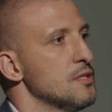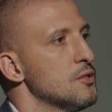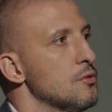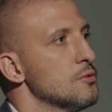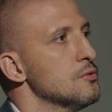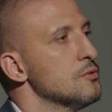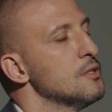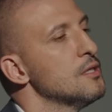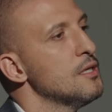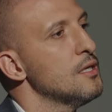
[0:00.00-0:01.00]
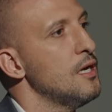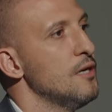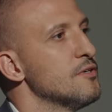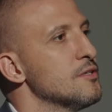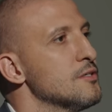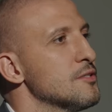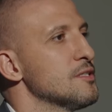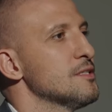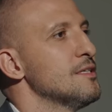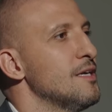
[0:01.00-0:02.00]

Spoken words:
I told you, I have a course.